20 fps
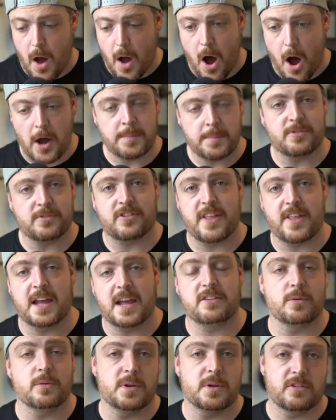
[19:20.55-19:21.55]
I'm just there
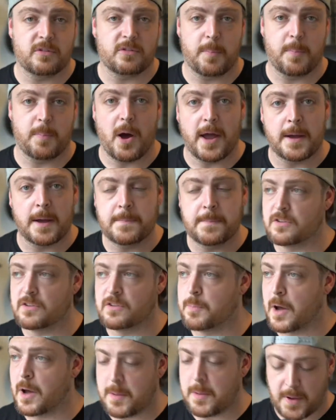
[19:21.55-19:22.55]
to inspire
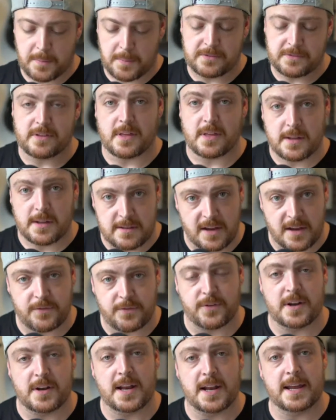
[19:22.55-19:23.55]
people to think
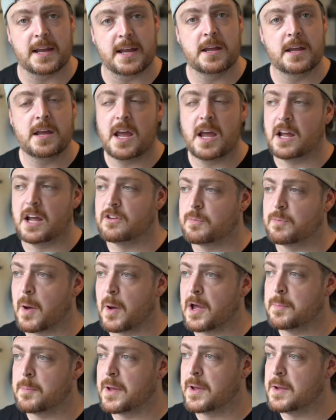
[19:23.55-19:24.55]
differently,
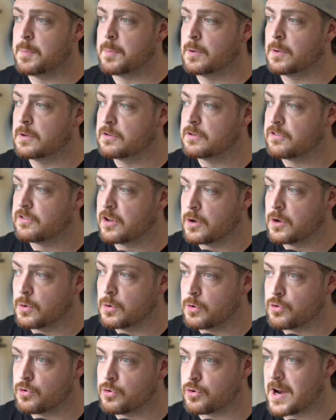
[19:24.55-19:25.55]
inspire people
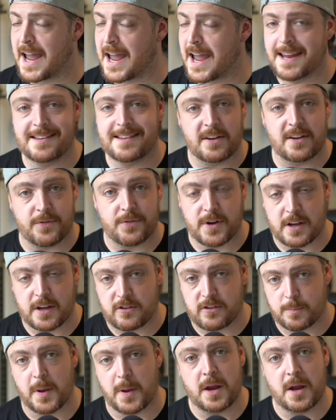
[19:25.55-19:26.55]
to create different
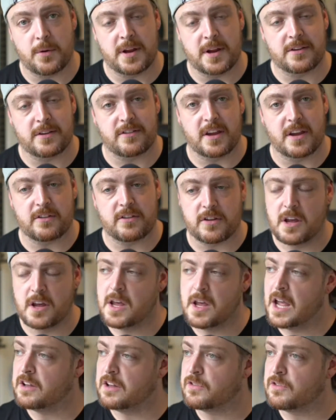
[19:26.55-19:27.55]
experiences,
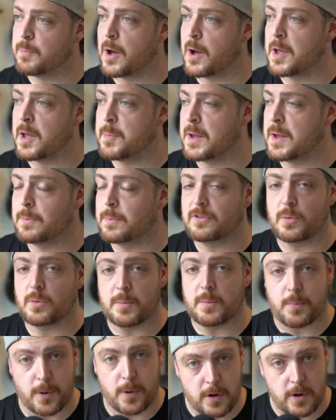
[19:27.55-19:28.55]
inspire people to
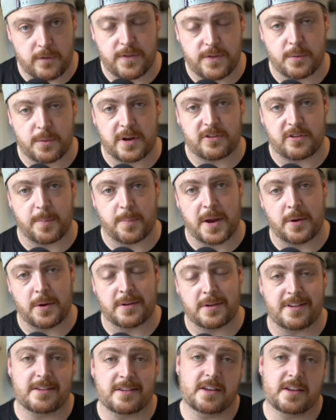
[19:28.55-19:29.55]
improve their
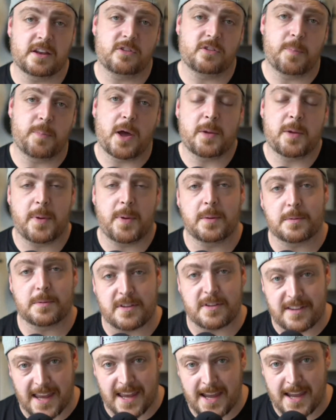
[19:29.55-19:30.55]
experiences, and inspire people to
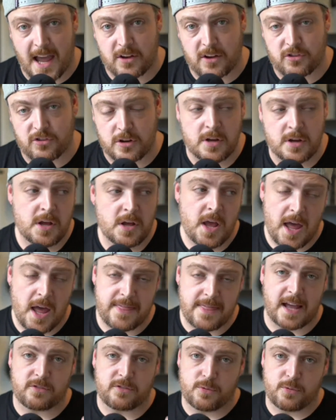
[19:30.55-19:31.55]
take action. And
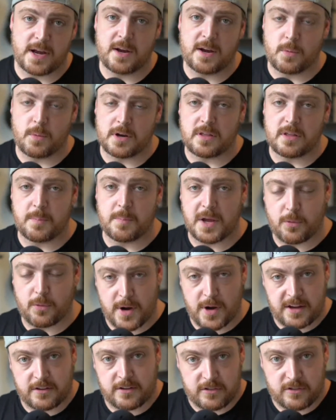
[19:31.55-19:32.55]
that's really one of the big
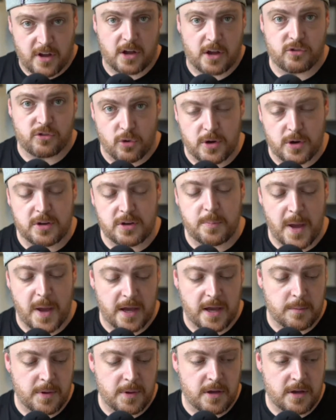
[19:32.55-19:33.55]
reasons that I joined
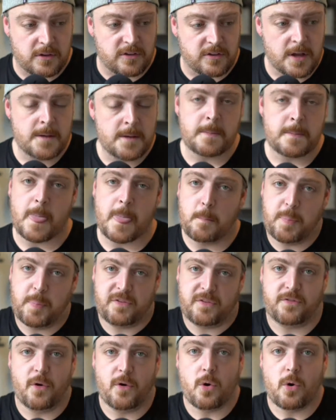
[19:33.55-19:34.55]
Pega, because
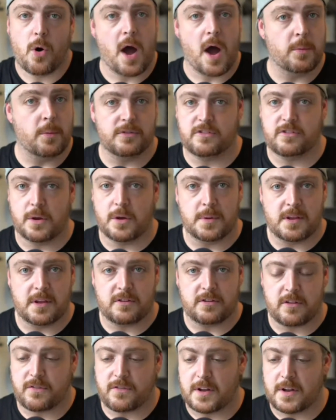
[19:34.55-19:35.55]
before I was doing this
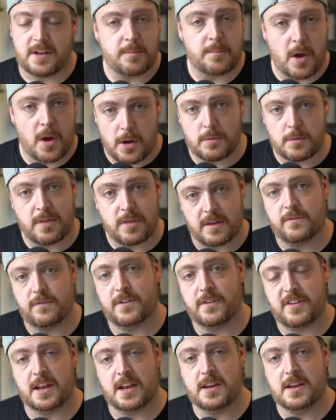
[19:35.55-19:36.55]
stuff, I did my own thing for
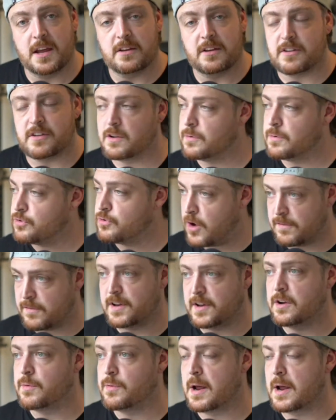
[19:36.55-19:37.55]
10 years and I was
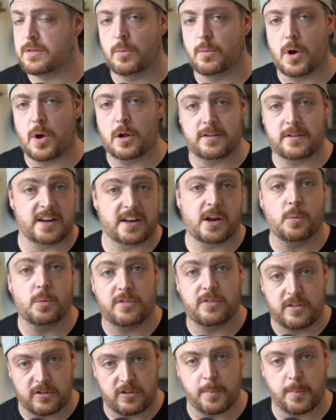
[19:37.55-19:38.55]
traveling around the world and I was
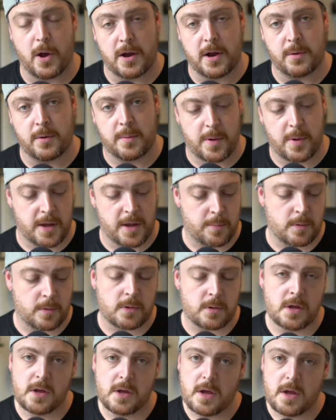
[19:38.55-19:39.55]
inspiring
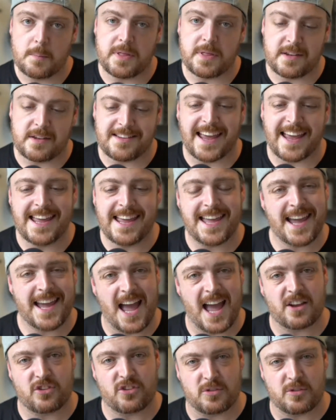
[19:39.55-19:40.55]
people. But the taking
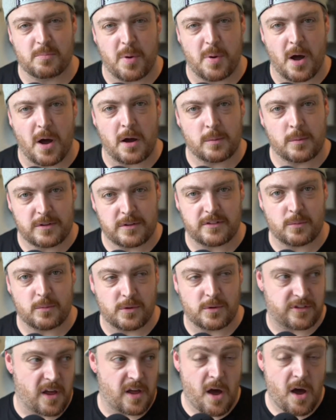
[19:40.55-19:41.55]
action part was
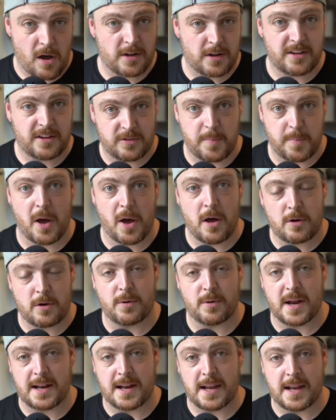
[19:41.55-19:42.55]
the hardest part,
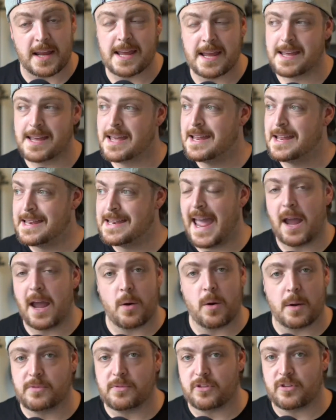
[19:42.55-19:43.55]
really. Now
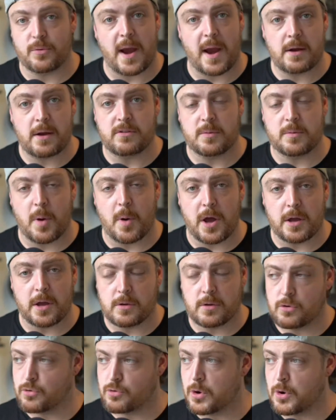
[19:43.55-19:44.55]
I'm surrounded by a
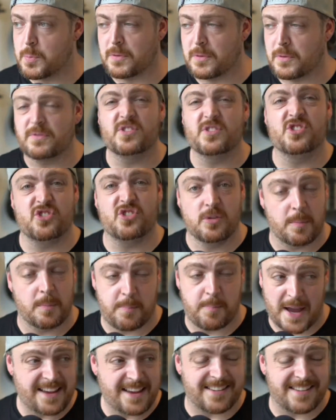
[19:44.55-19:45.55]
group of
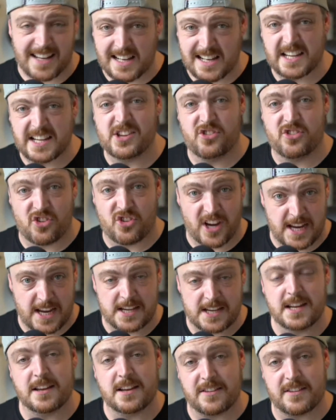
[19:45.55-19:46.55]
basically
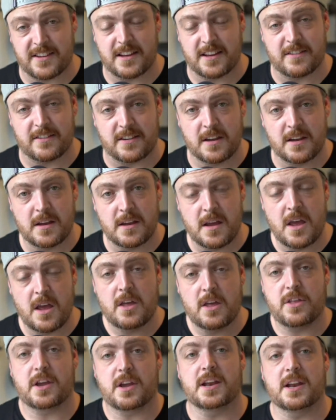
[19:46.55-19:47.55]
geniuses
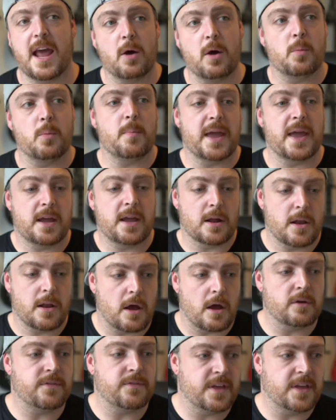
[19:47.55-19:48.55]
that can help make a
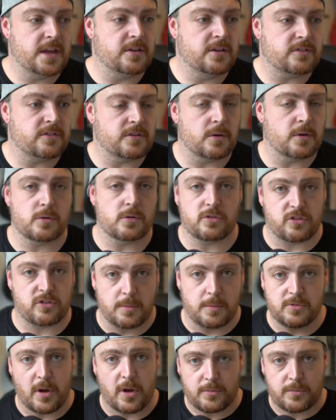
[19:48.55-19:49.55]
lot of these
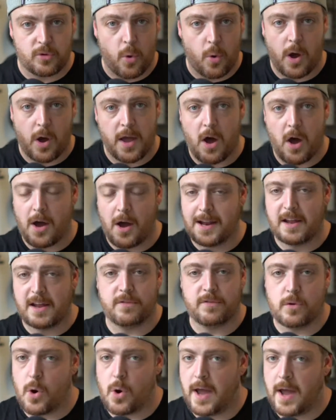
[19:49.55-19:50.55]
sometimes quite high
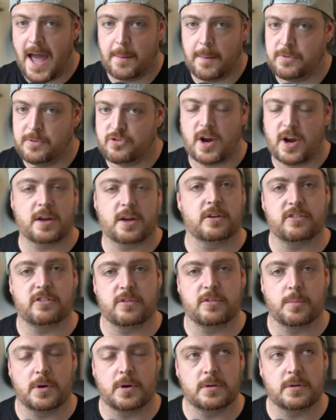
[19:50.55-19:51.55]
level, quite abstract
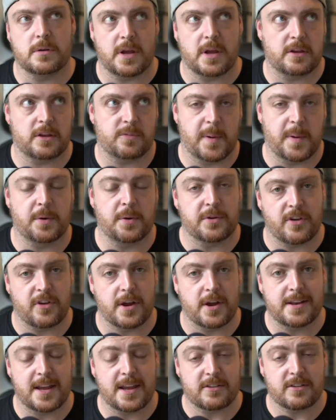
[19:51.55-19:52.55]
customer experience
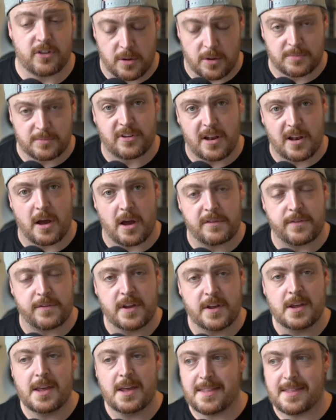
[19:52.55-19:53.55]
ideas come to life.
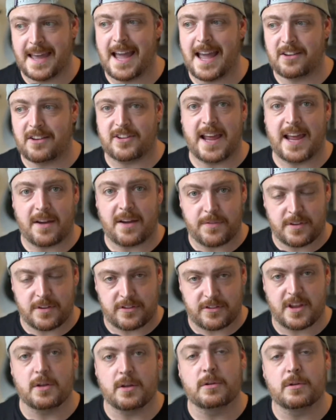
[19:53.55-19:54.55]
They actually have the
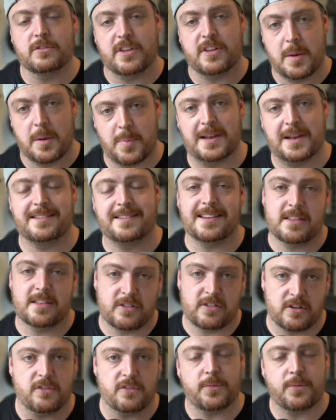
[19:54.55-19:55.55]
skills, the ability, the
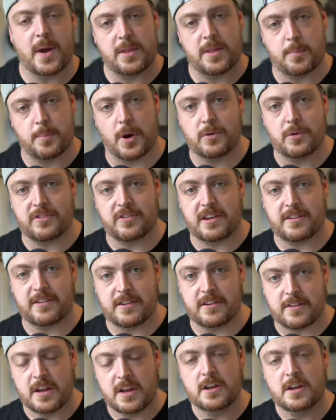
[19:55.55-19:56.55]
software, the
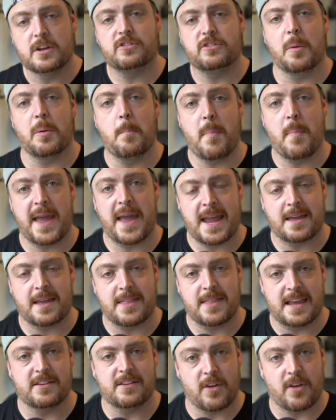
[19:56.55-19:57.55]
processes to make
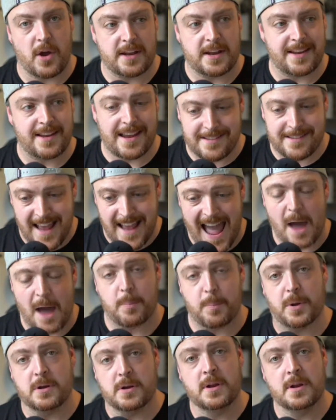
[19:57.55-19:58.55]
these ideas
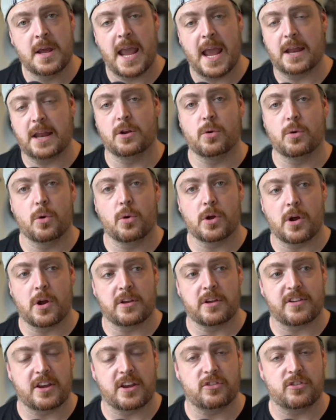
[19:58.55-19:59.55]
happen in an
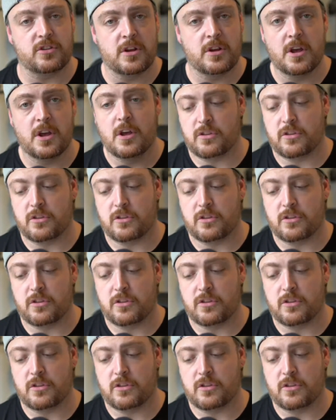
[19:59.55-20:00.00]
organization. So